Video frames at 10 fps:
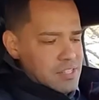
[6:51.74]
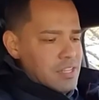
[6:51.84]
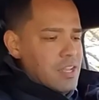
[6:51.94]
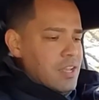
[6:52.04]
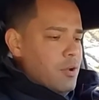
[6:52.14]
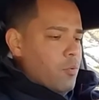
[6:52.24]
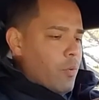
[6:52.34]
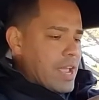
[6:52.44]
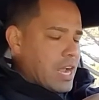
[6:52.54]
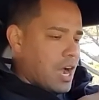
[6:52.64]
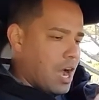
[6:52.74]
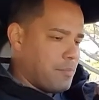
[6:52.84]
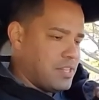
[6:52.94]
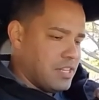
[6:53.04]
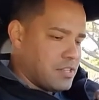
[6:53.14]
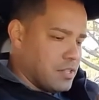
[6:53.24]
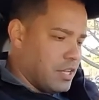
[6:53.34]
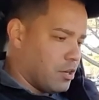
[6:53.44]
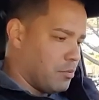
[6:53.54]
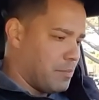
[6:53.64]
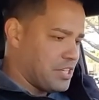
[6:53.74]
Let's wake up this little